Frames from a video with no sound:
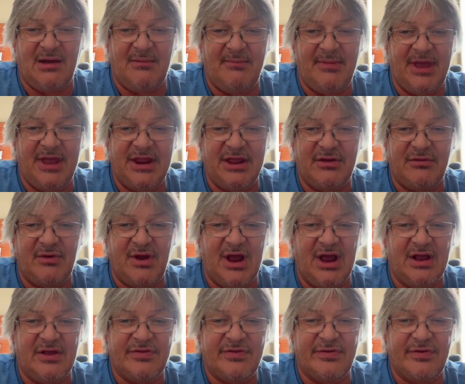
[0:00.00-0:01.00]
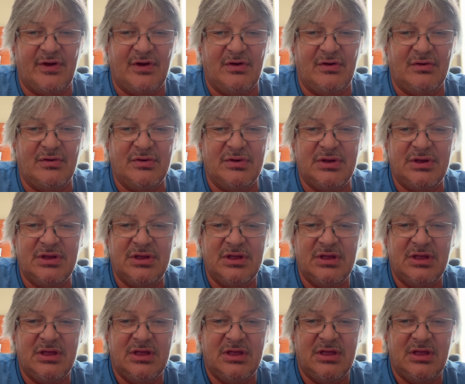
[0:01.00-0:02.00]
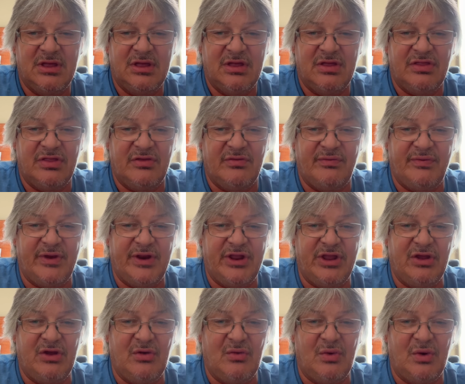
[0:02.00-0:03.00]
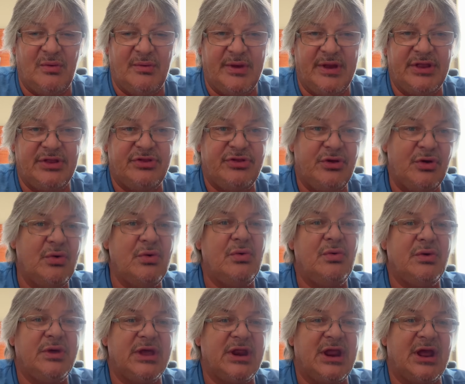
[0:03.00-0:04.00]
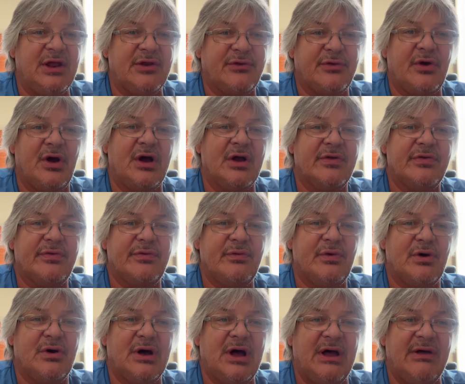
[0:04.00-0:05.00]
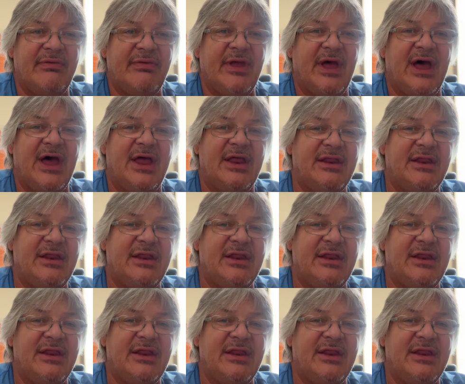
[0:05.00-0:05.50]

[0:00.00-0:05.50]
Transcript: headache racks, so the video, when we do get our trucks, we'll have that.